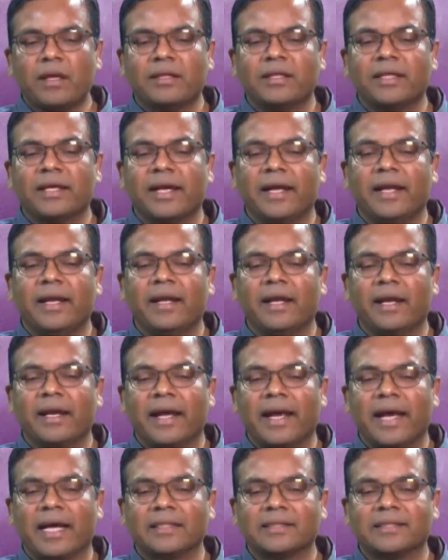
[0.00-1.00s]
the inner
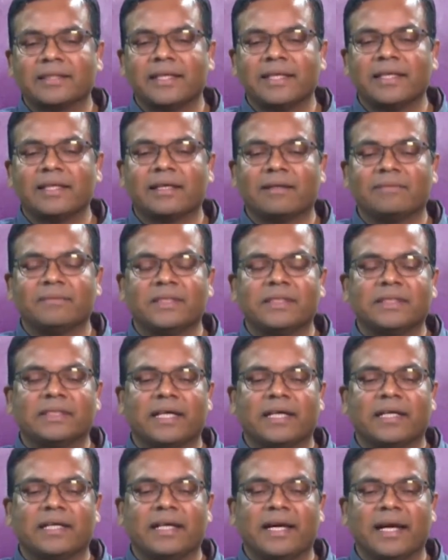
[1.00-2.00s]
extent of this
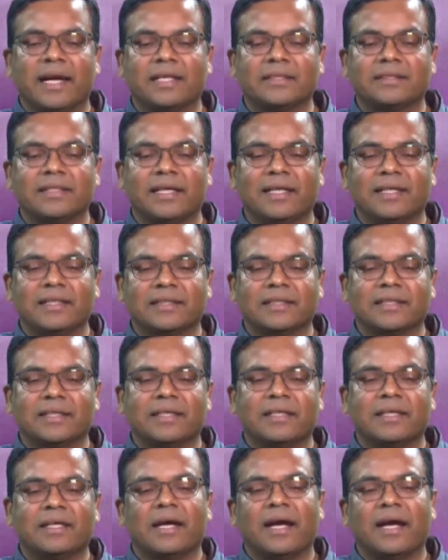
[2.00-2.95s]
accretion disk,